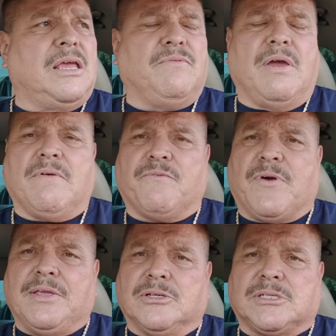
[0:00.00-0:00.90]
If you ever
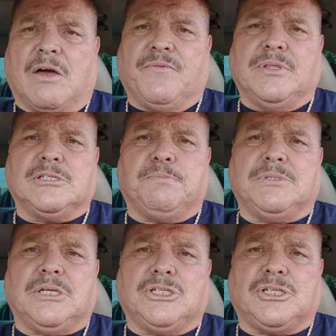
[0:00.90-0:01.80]
find yourself in this
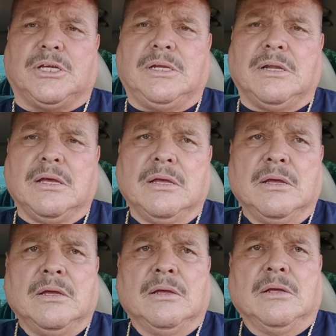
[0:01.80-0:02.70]
position,
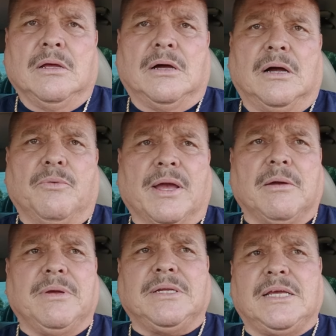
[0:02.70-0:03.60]
uh,
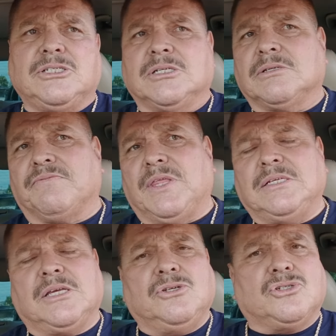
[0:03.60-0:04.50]
recommendations of
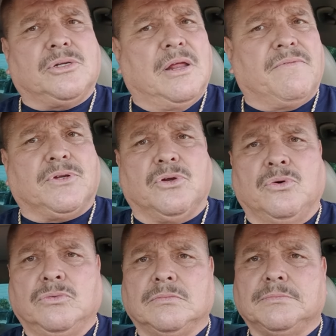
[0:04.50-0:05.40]
things that you should never do.